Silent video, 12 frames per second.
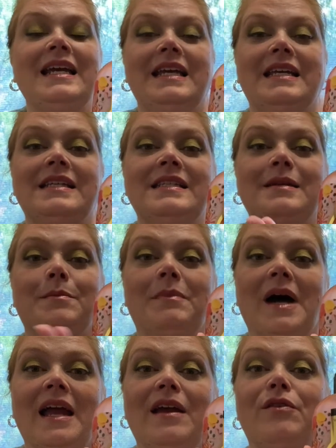is
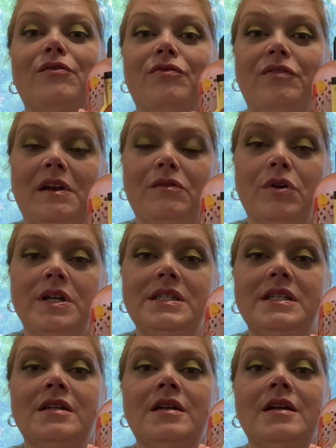my favorite